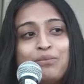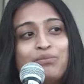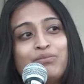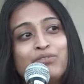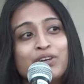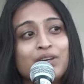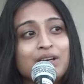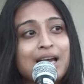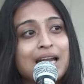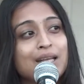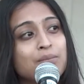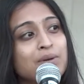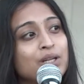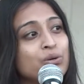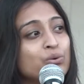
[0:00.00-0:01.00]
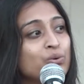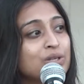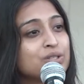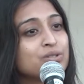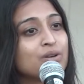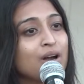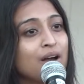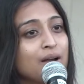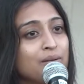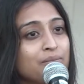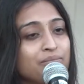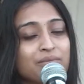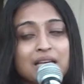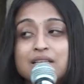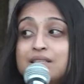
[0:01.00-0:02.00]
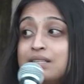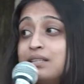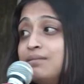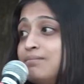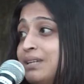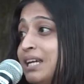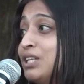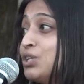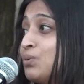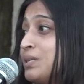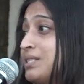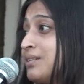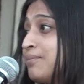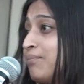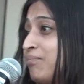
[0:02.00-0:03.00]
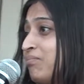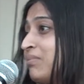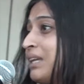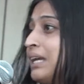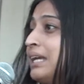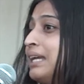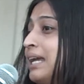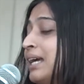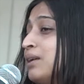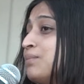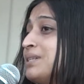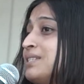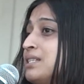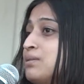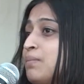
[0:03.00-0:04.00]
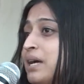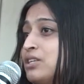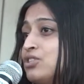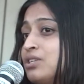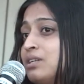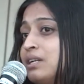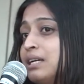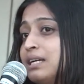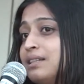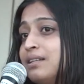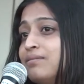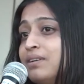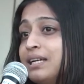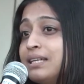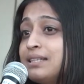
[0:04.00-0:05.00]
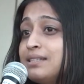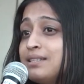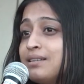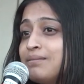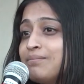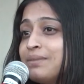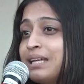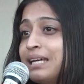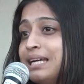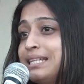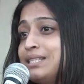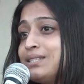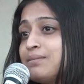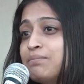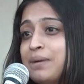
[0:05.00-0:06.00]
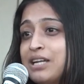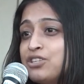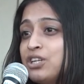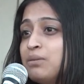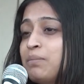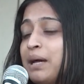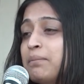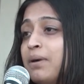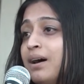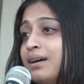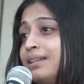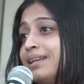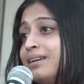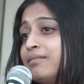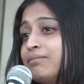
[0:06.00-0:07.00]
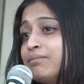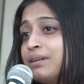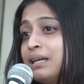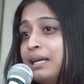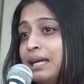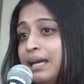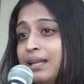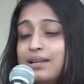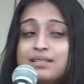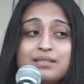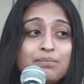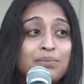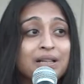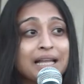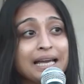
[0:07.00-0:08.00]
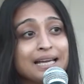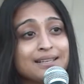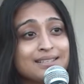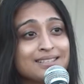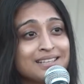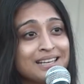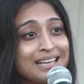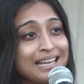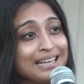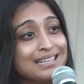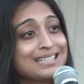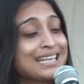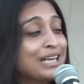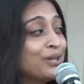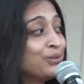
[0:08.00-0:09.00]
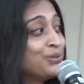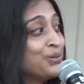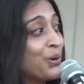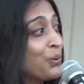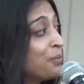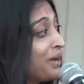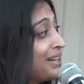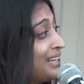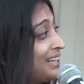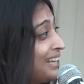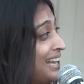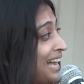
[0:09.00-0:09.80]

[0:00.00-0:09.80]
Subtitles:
for anybody who is into Hinduism, cannabis is mentioned in the Veds. It's mentioned by Mahadev. It is a plant. It has killed nobody.